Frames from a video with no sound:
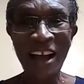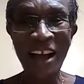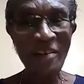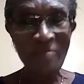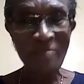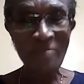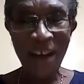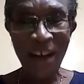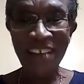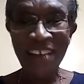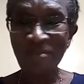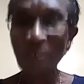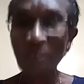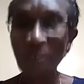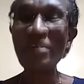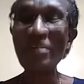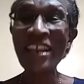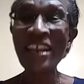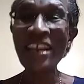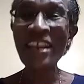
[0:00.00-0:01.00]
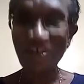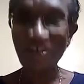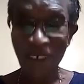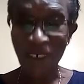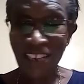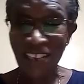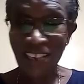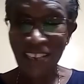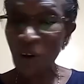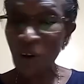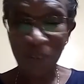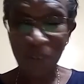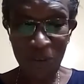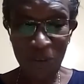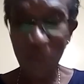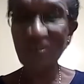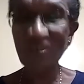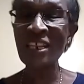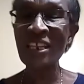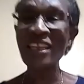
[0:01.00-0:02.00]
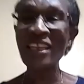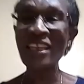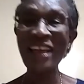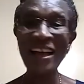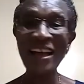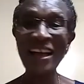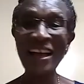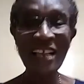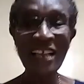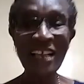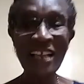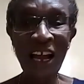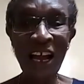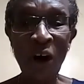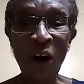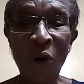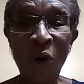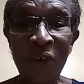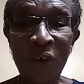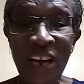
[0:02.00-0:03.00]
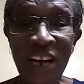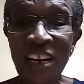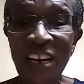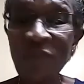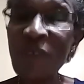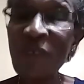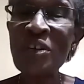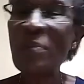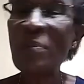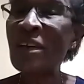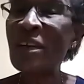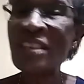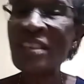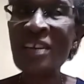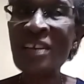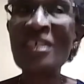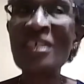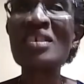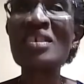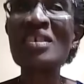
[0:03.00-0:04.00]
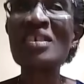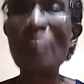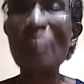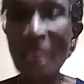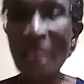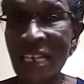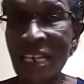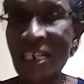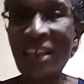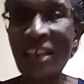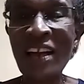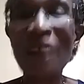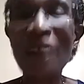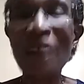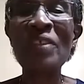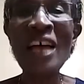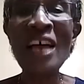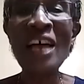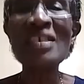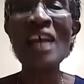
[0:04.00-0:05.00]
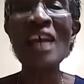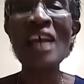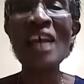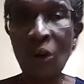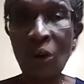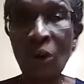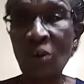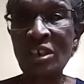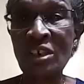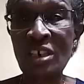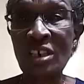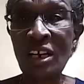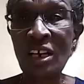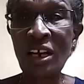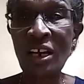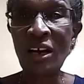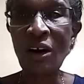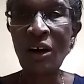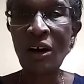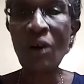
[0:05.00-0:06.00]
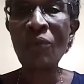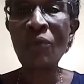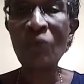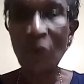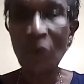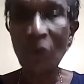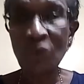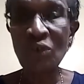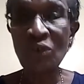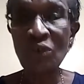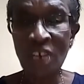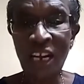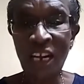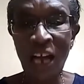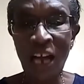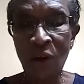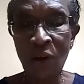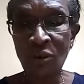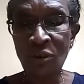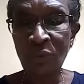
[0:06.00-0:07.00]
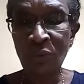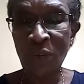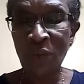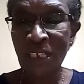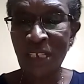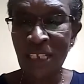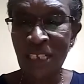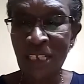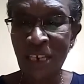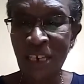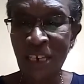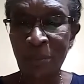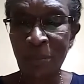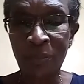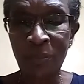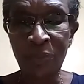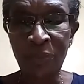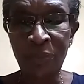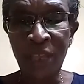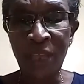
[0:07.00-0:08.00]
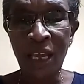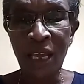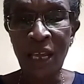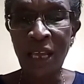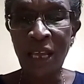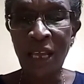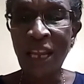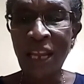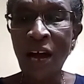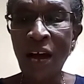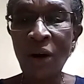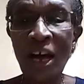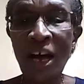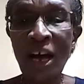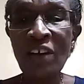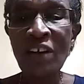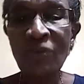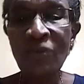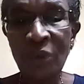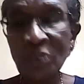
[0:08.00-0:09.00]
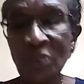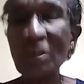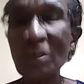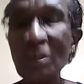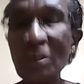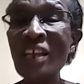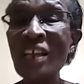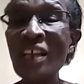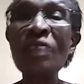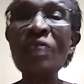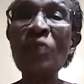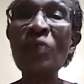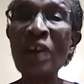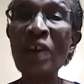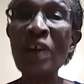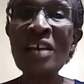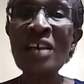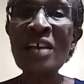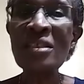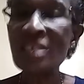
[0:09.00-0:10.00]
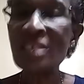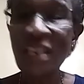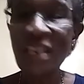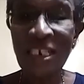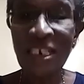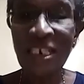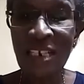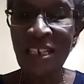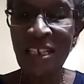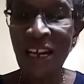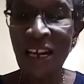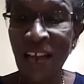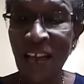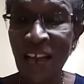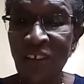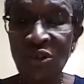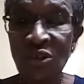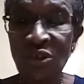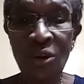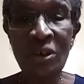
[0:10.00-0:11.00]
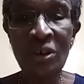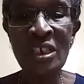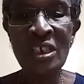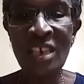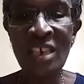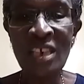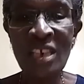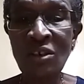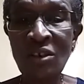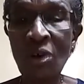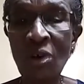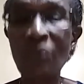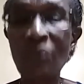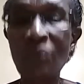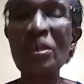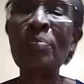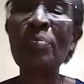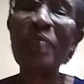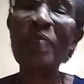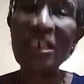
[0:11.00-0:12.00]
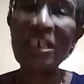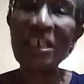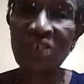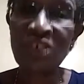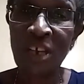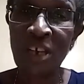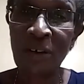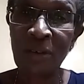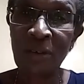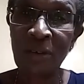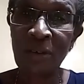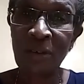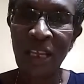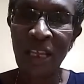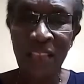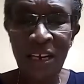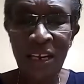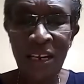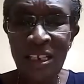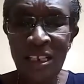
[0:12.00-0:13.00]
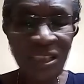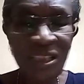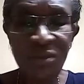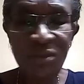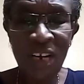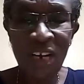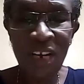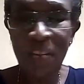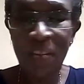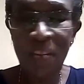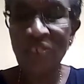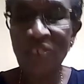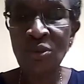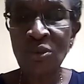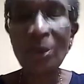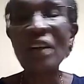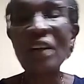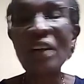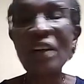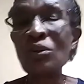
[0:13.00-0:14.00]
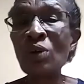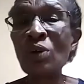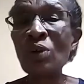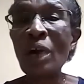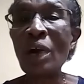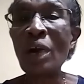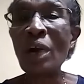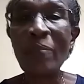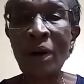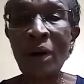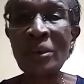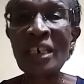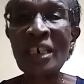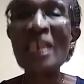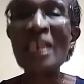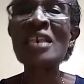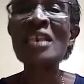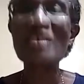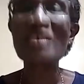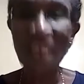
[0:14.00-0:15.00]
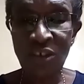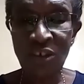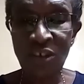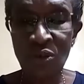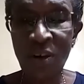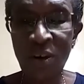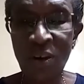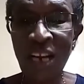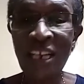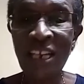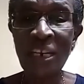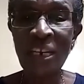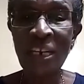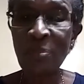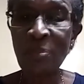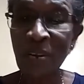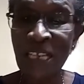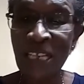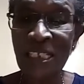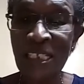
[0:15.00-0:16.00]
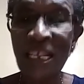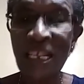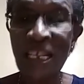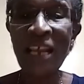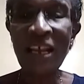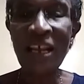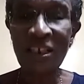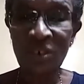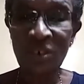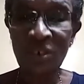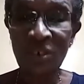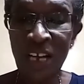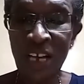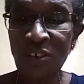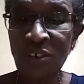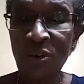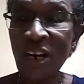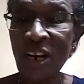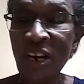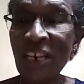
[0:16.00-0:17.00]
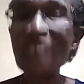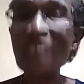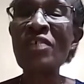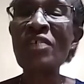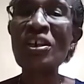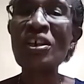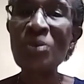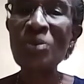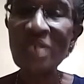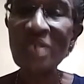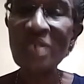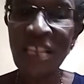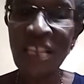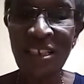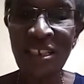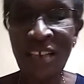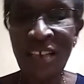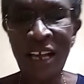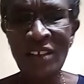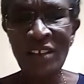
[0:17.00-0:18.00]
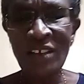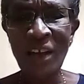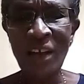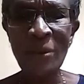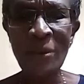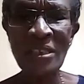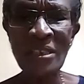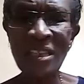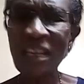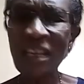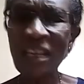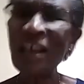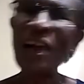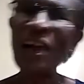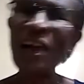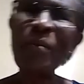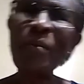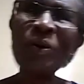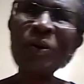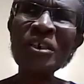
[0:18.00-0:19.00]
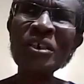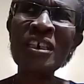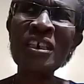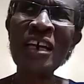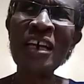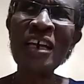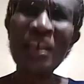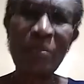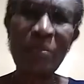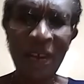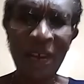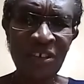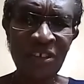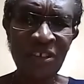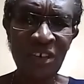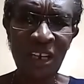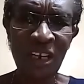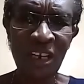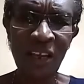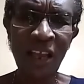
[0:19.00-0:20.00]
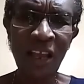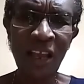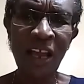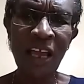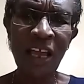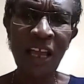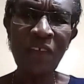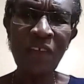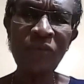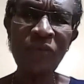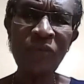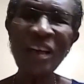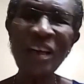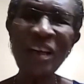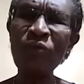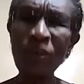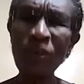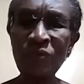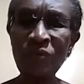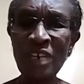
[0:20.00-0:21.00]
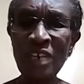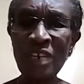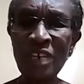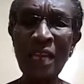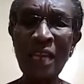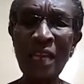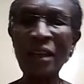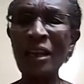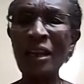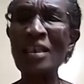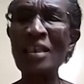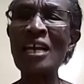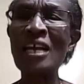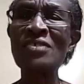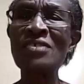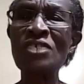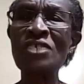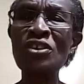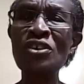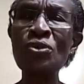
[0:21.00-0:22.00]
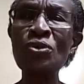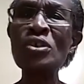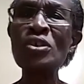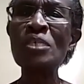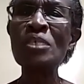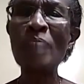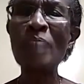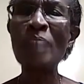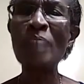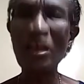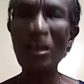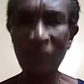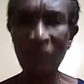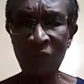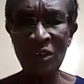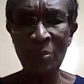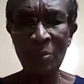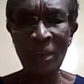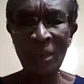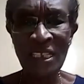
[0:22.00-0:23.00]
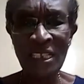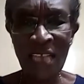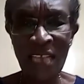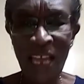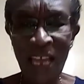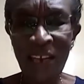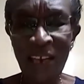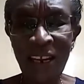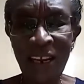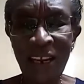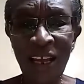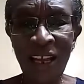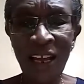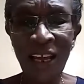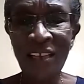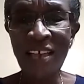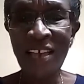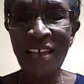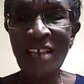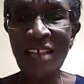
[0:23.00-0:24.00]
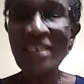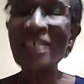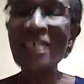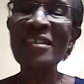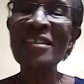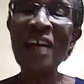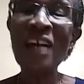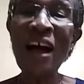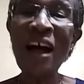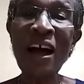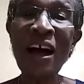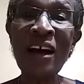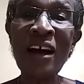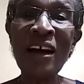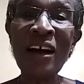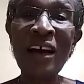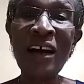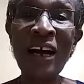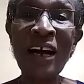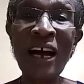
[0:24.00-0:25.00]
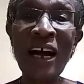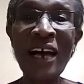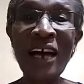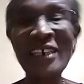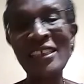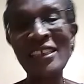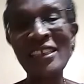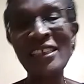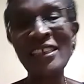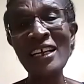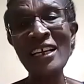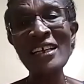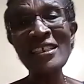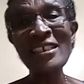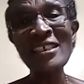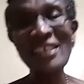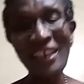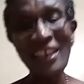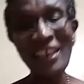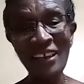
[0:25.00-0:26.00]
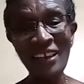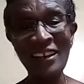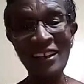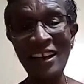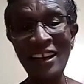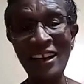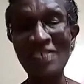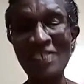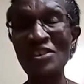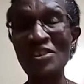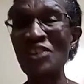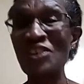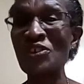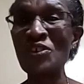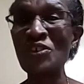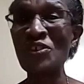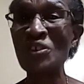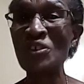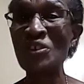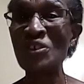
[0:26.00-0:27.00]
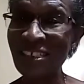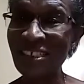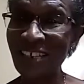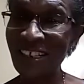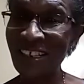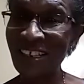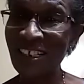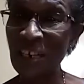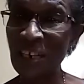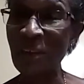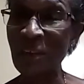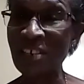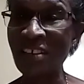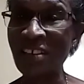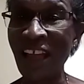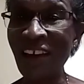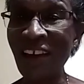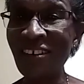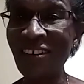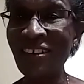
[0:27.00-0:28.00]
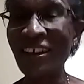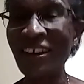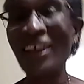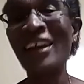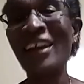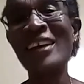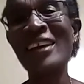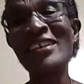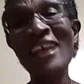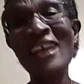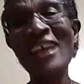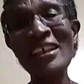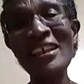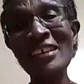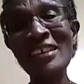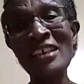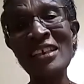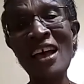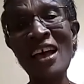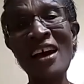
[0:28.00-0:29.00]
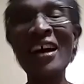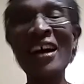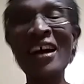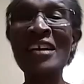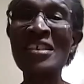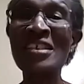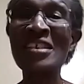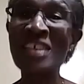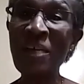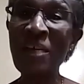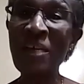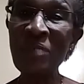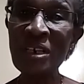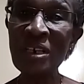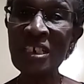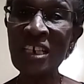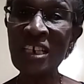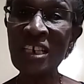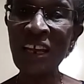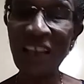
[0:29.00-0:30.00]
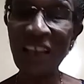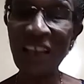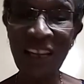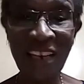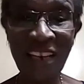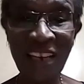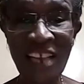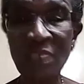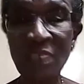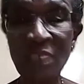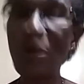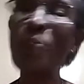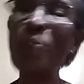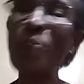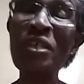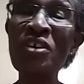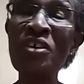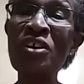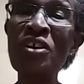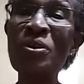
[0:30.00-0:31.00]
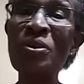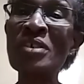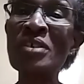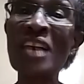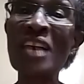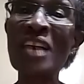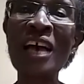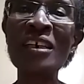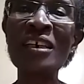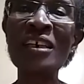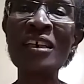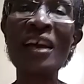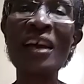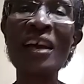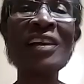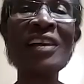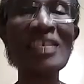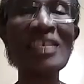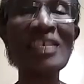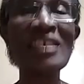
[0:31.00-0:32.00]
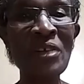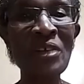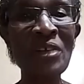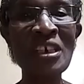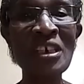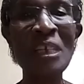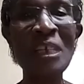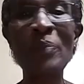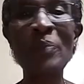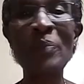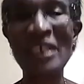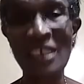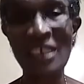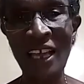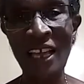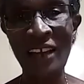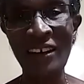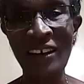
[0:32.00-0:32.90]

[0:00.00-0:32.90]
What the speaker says: But for many of us over 50 years, already 50% is depleted. Now, that's a lot of Cocutain out of your system. Now, unfortunately for us, it is a natural state of depletion. There isn't really much you can do about it. It naturally depletes, it naturally reduces. So I was thinking about it and imagining if at 50, it has reduced by 50%, chances are at 60, it has reduced by 60%. Chances are at 70, it has probably reduced at 70%.